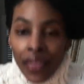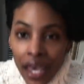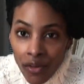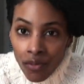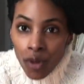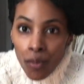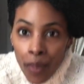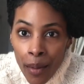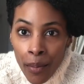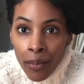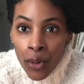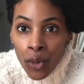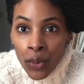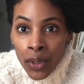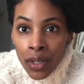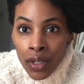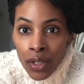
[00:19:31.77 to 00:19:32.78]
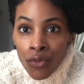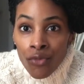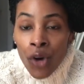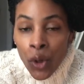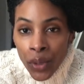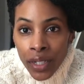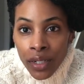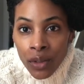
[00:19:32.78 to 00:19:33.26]
then remember, we
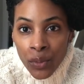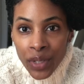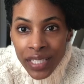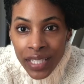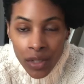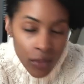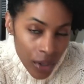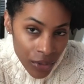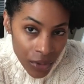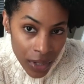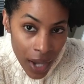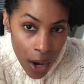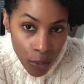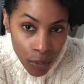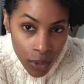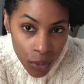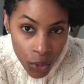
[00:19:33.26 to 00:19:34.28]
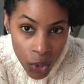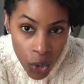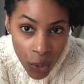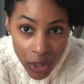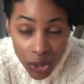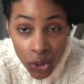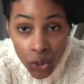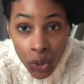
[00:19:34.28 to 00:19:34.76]
voted and we said whether or not we were
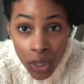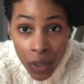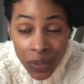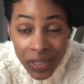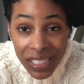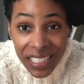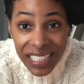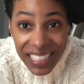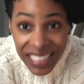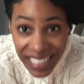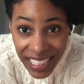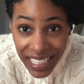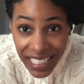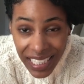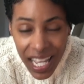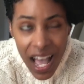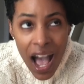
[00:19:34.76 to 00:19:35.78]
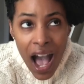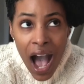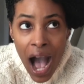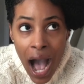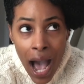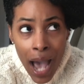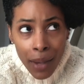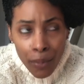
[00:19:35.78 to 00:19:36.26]
going to close the slit.
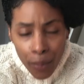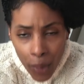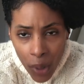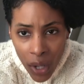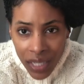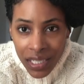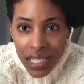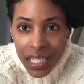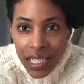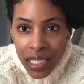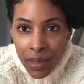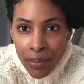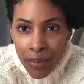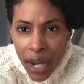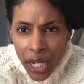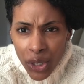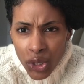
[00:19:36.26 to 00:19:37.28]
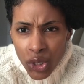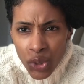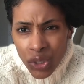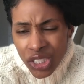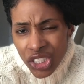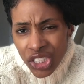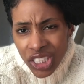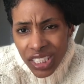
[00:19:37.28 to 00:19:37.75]
I bought the biker
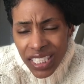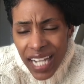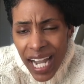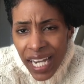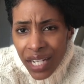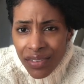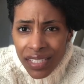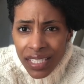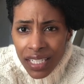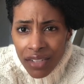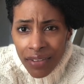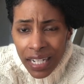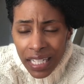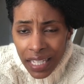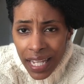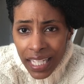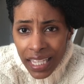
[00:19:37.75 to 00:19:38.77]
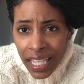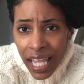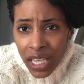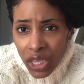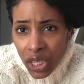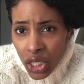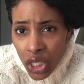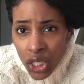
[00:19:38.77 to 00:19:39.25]
shorts just to kind of see if I liked
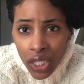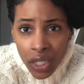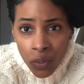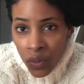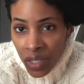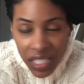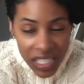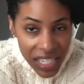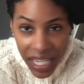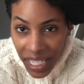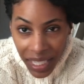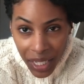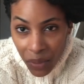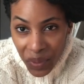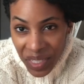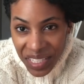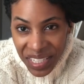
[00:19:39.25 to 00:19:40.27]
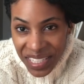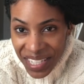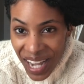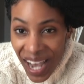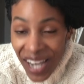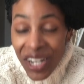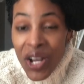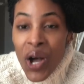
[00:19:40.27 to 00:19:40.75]
that look, and we decided that we did
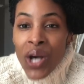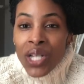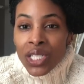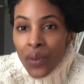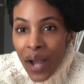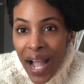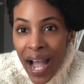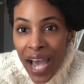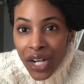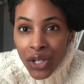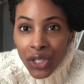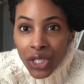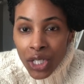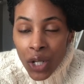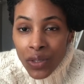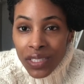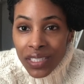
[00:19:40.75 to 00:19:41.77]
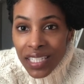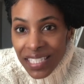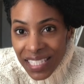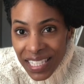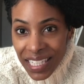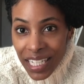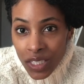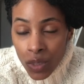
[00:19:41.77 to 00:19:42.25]
not. So I had her close the
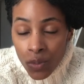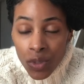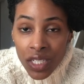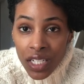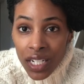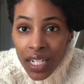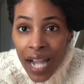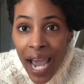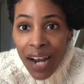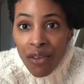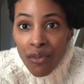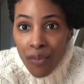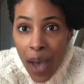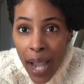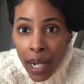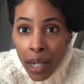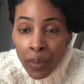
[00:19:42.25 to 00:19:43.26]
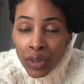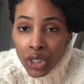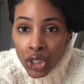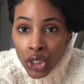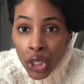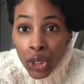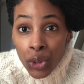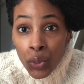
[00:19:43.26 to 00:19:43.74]
slit. So I'm just gonna kind of back up and
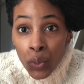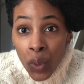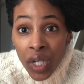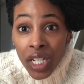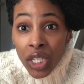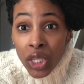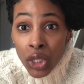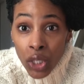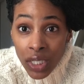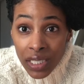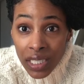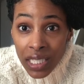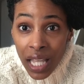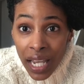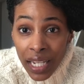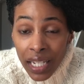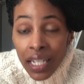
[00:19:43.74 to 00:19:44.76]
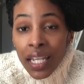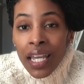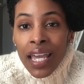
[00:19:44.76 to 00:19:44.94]
show you what it looks like.